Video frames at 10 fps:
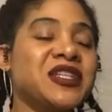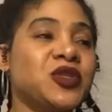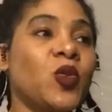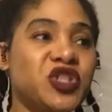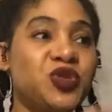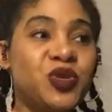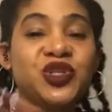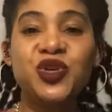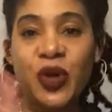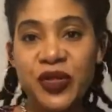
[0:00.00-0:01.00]
And so what you do
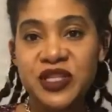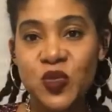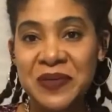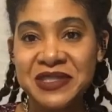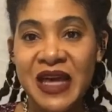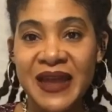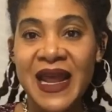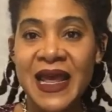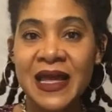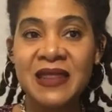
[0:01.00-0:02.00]
is you go to this website,
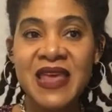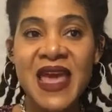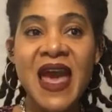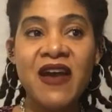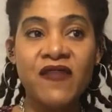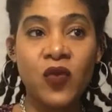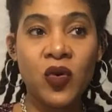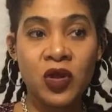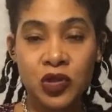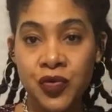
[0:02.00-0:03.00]
and they have,
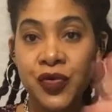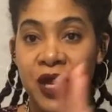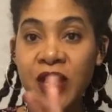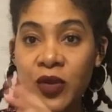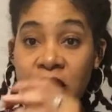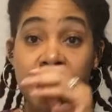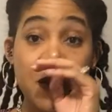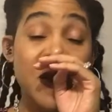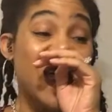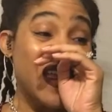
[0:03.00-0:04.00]
on lunar hair
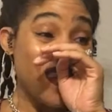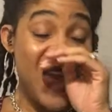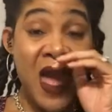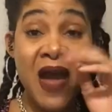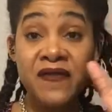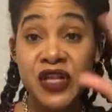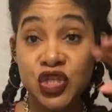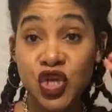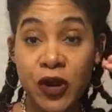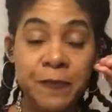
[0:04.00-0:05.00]
care, they have
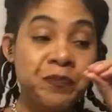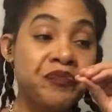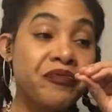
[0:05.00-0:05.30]
this chart.